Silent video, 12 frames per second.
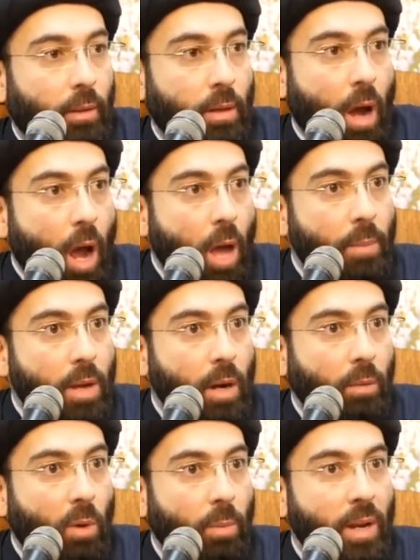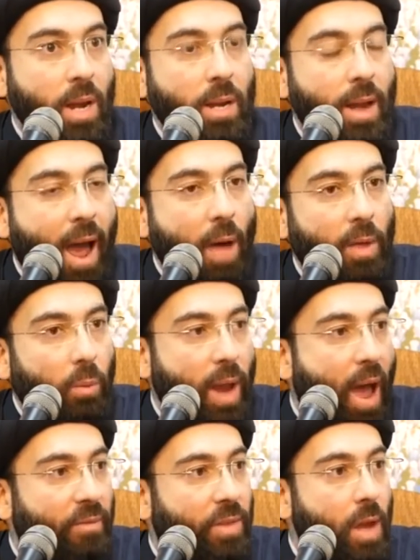Ya Amir al-Mu'mineen, now that we
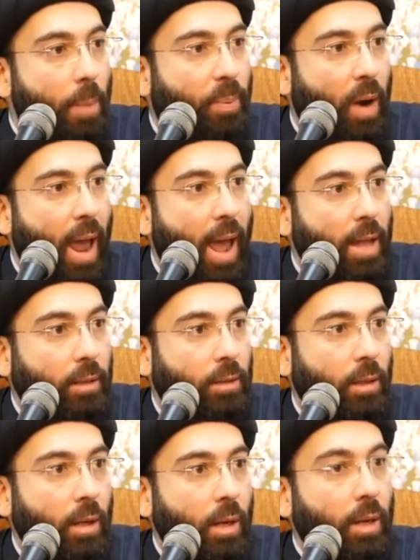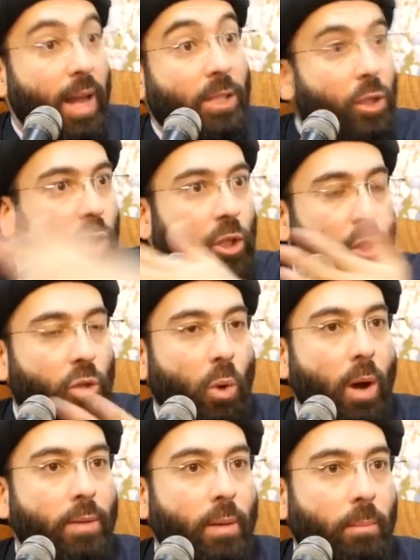have the upper hand, let's
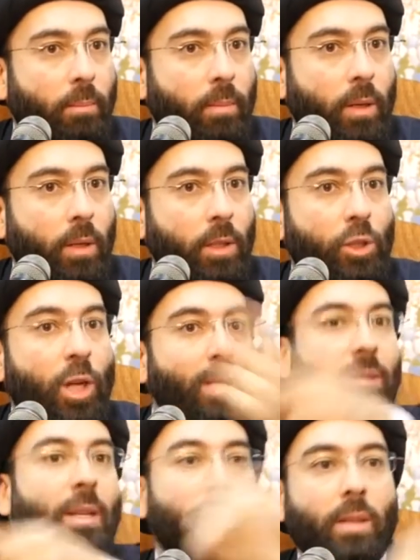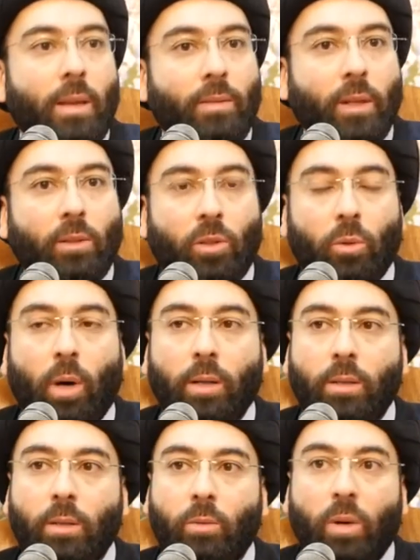destroy them, just as they did to us.